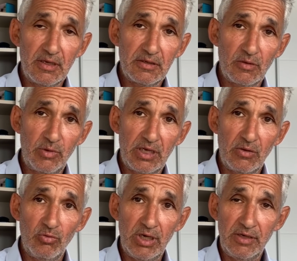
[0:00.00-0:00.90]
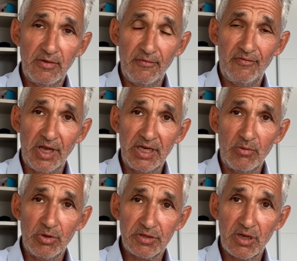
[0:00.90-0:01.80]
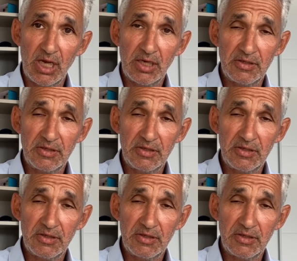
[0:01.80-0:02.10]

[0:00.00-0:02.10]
so we really find out what's going,